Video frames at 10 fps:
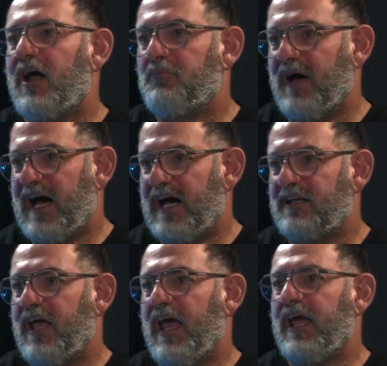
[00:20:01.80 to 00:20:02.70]
Barth
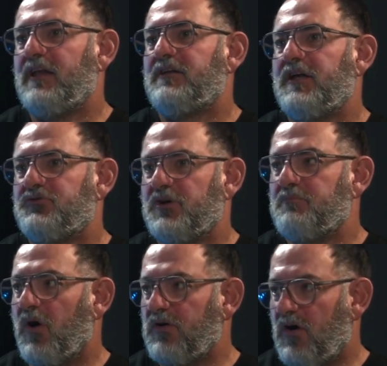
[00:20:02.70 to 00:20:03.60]
and Dietrich
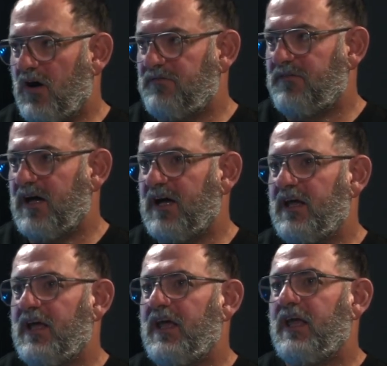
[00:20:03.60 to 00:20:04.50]
Bonhoeffer,
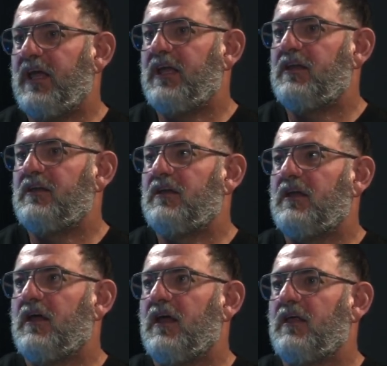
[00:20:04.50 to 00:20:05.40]
in
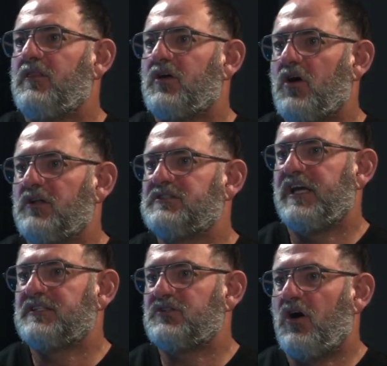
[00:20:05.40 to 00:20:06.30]
the
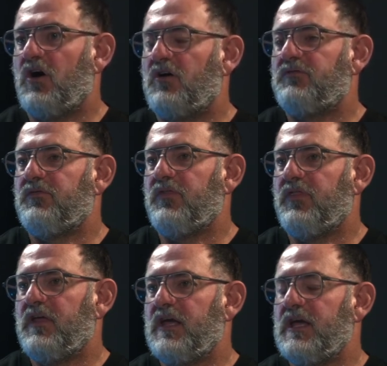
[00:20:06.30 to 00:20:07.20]
context of
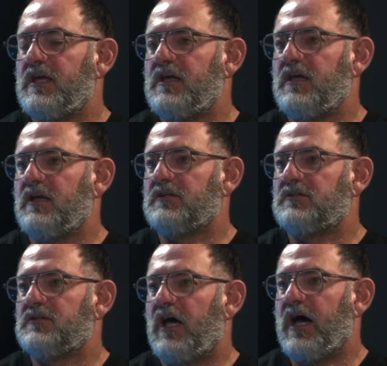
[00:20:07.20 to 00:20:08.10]
the
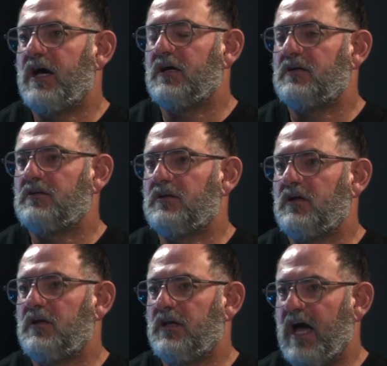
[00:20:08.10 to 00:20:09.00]
uh,
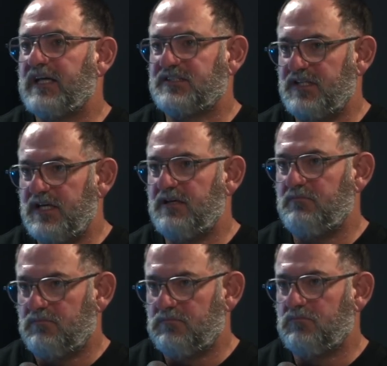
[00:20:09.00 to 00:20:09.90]
Nazi
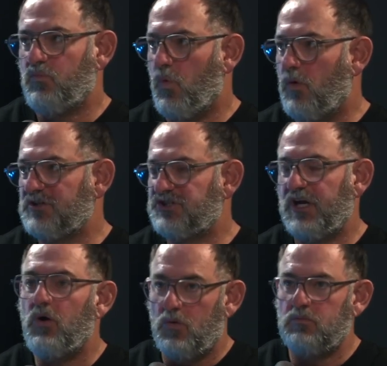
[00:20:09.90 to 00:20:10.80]
war machine or